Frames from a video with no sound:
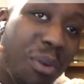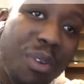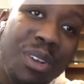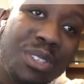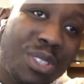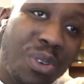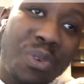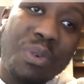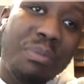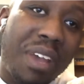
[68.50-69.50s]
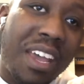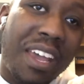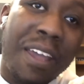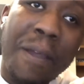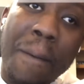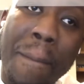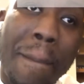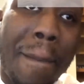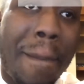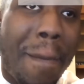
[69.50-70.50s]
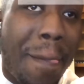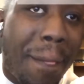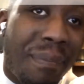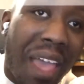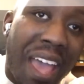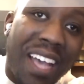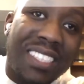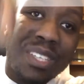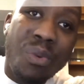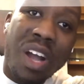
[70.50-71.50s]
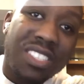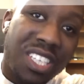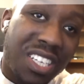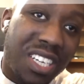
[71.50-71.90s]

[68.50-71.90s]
real soon, man. Acid wash